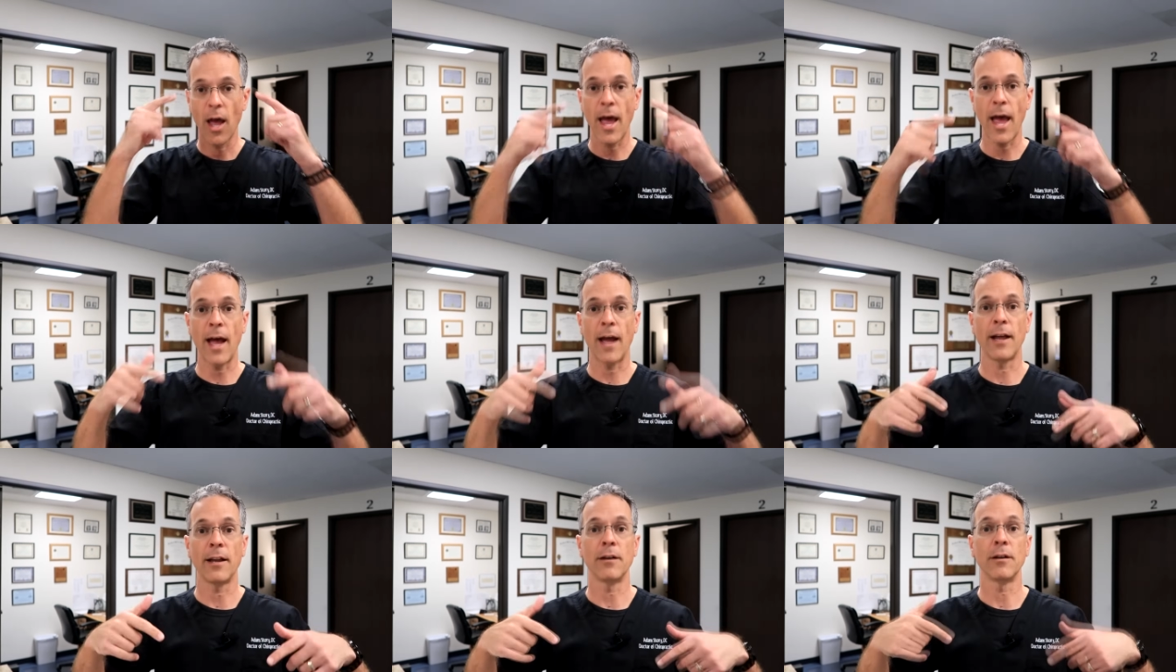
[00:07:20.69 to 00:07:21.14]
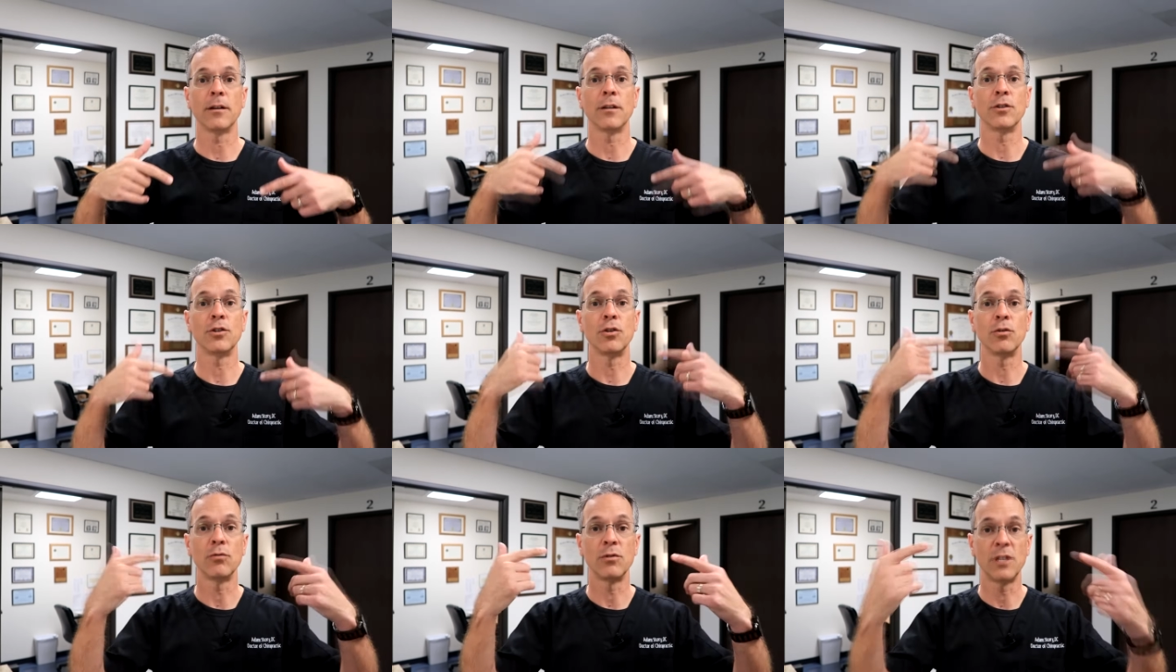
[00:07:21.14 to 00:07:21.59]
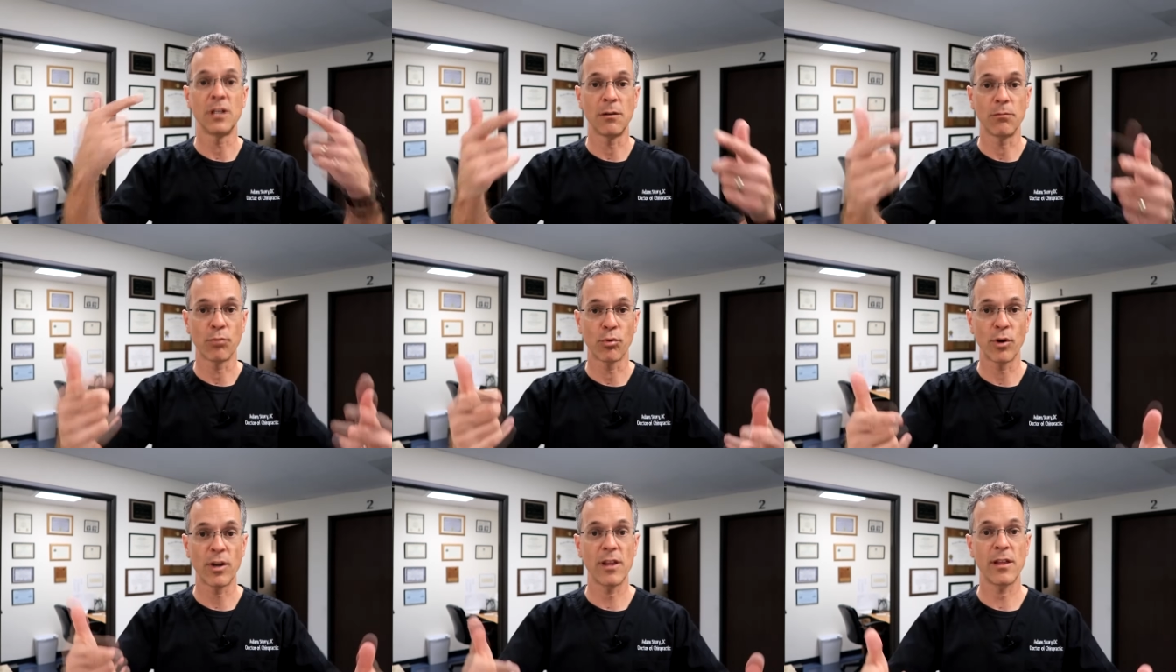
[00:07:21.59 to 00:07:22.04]
and do
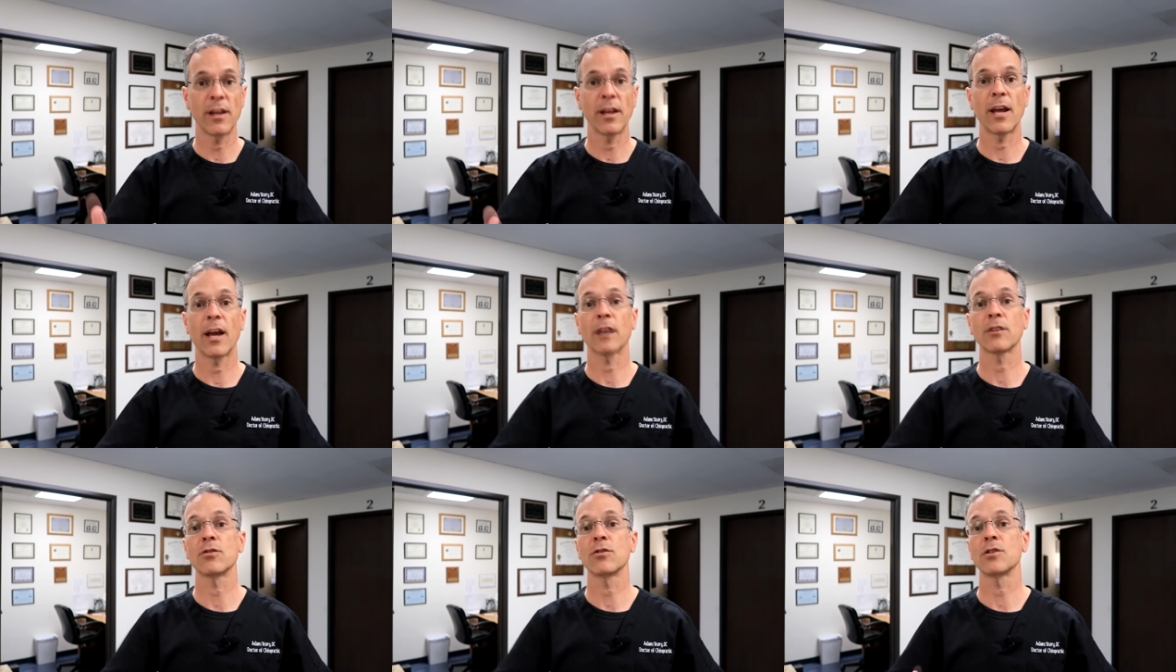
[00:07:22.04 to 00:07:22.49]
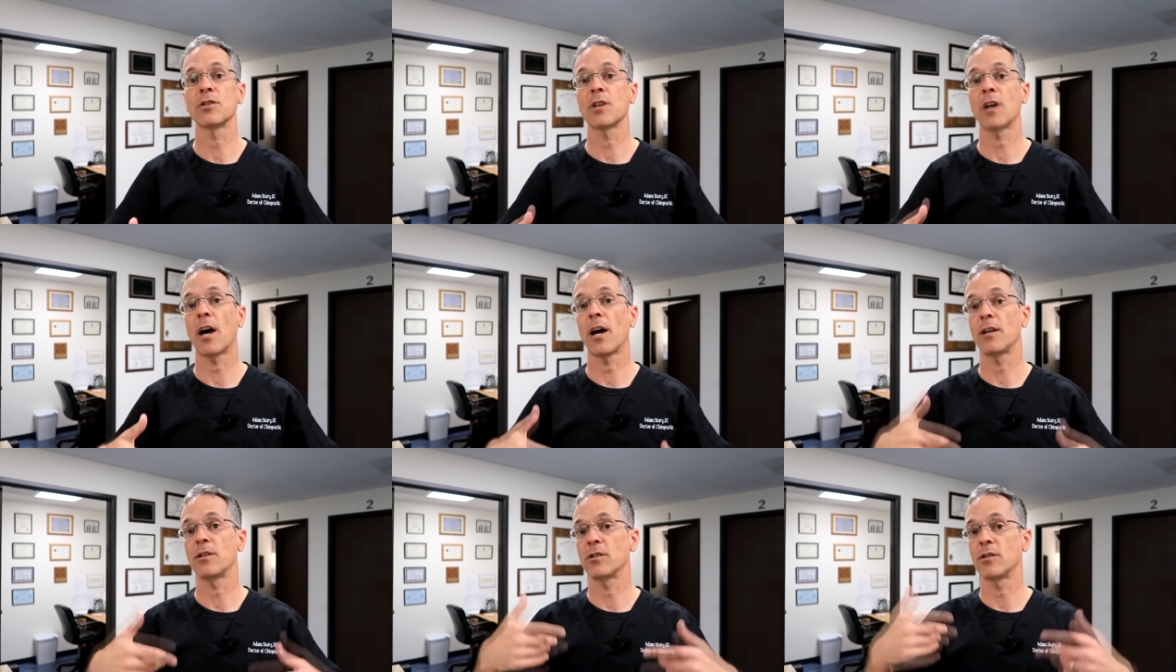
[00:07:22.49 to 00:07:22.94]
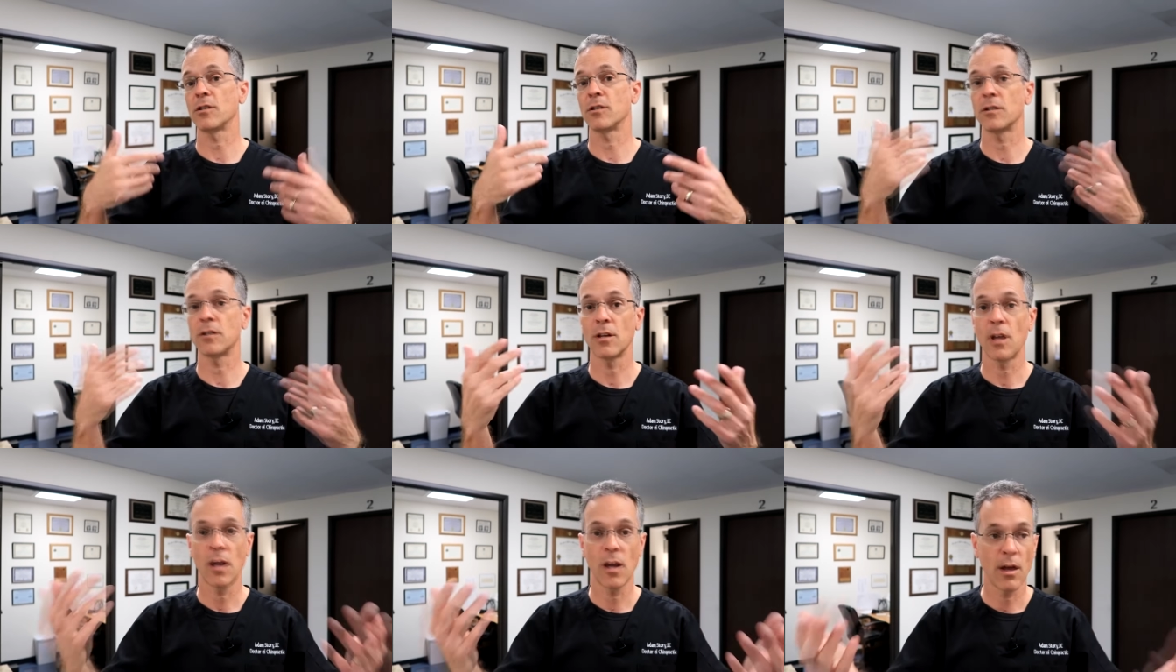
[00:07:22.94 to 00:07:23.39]
deep breathing
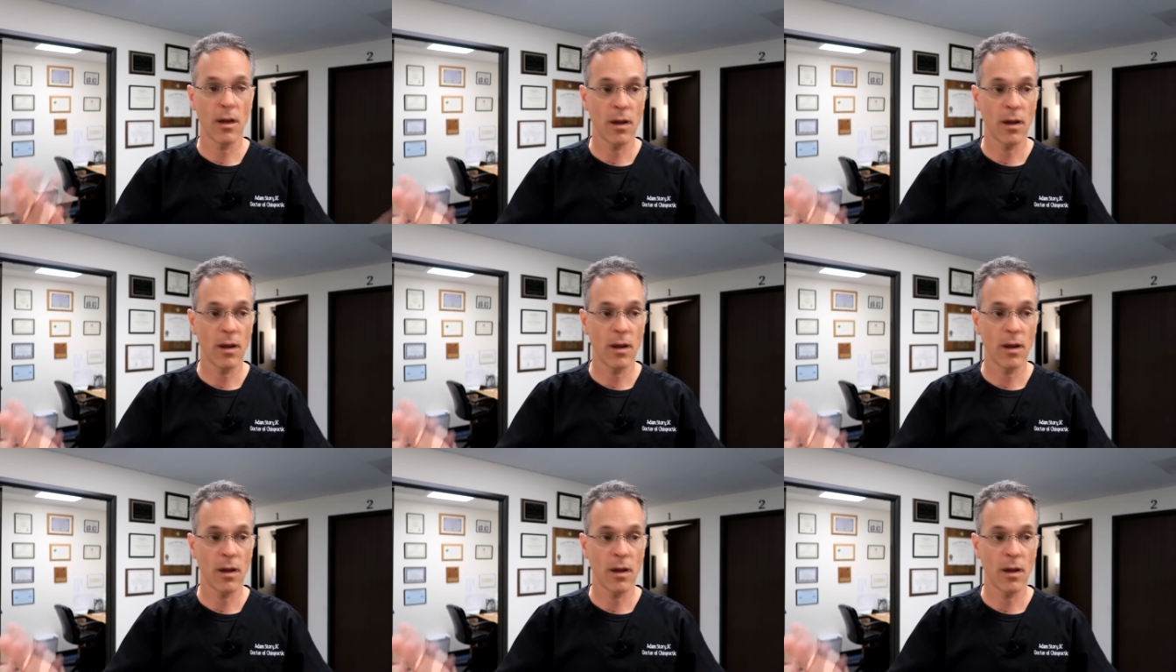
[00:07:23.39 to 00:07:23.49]
exercises,